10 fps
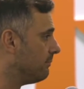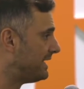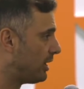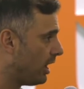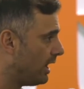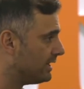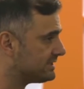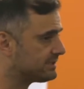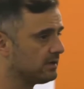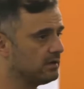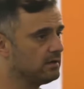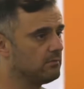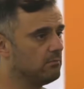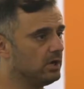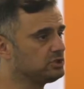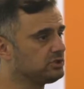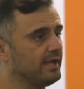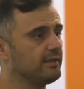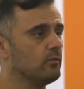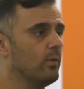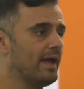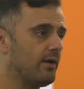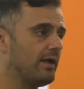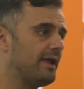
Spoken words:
Because much like the way I